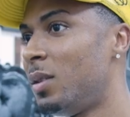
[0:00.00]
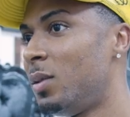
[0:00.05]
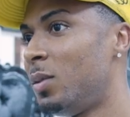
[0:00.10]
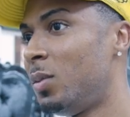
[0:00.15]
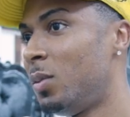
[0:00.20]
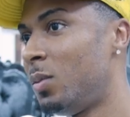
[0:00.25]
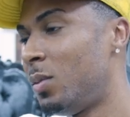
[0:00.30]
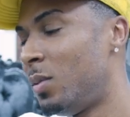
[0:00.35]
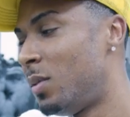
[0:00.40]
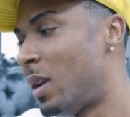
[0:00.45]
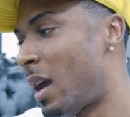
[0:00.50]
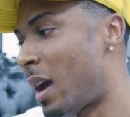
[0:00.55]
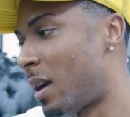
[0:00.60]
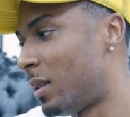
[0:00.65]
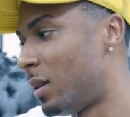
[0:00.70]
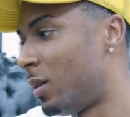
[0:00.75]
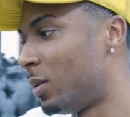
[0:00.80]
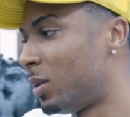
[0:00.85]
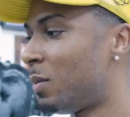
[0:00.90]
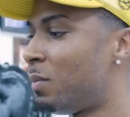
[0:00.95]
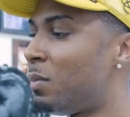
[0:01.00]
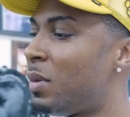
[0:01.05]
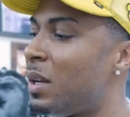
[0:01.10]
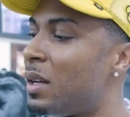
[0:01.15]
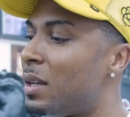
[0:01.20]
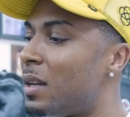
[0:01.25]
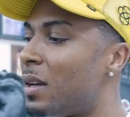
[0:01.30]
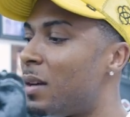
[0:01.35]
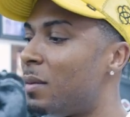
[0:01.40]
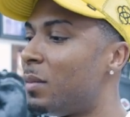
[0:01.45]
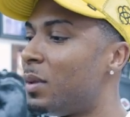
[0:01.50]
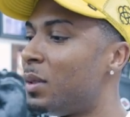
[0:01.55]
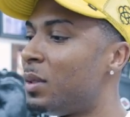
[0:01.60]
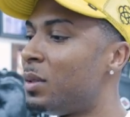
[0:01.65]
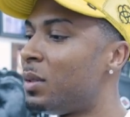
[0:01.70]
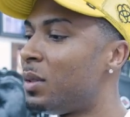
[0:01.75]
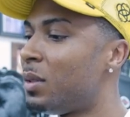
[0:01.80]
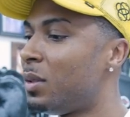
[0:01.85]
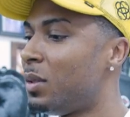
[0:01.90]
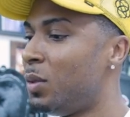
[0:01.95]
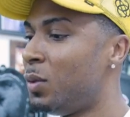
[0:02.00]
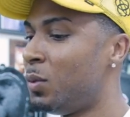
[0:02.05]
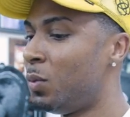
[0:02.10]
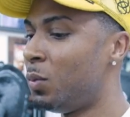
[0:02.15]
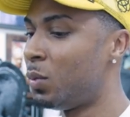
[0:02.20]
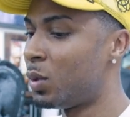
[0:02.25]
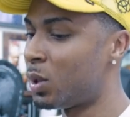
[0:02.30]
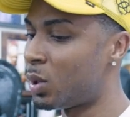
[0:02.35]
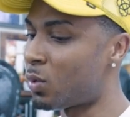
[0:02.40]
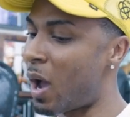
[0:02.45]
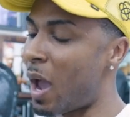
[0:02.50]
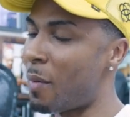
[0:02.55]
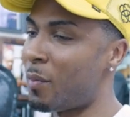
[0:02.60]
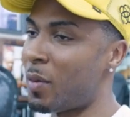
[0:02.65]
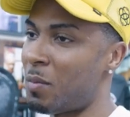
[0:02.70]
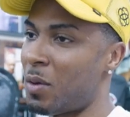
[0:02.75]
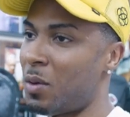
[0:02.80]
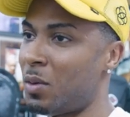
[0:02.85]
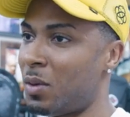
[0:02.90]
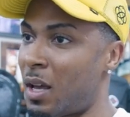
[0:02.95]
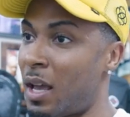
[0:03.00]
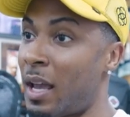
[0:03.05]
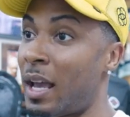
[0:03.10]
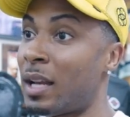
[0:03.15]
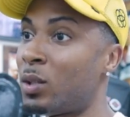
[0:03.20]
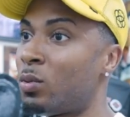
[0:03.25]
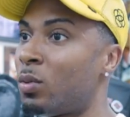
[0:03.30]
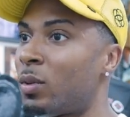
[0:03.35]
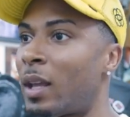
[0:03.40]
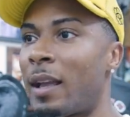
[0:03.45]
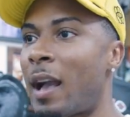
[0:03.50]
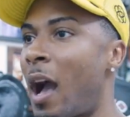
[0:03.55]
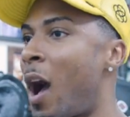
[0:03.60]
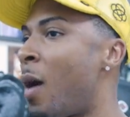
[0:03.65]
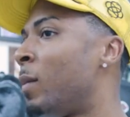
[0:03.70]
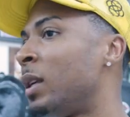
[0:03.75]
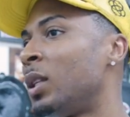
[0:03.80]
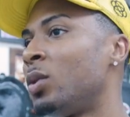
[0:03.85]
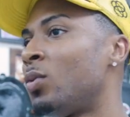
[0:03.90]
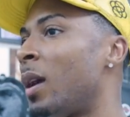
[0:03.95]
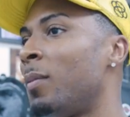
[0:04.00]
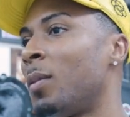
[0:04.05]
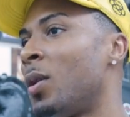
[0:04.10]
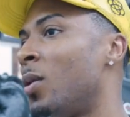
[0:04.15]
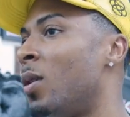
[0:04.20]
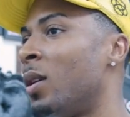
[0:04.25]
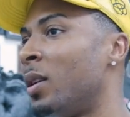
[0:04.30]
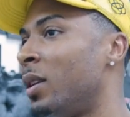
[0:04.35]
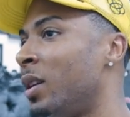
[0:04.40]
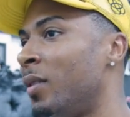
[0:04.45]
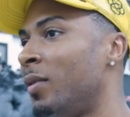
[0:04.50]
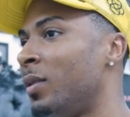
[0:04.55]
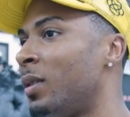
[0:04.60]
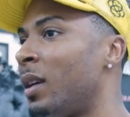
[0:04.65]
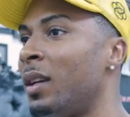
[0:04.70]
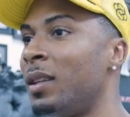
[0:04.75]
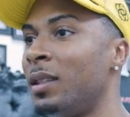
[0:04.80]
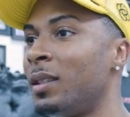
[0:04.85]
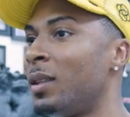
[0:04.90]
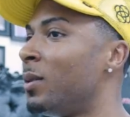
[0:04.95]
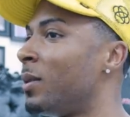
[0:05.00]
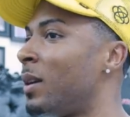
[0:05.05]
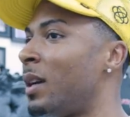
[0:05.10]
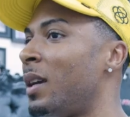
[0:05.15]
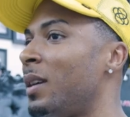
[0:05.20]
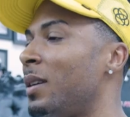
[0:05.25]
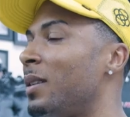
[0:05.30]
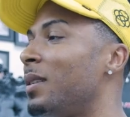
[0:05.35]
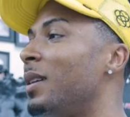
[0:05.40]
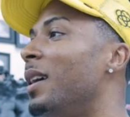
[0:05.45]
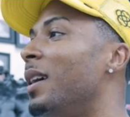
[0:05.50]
You download the bin numbers. You swipe them on. I had they caught my swipe card and everything. It's okay.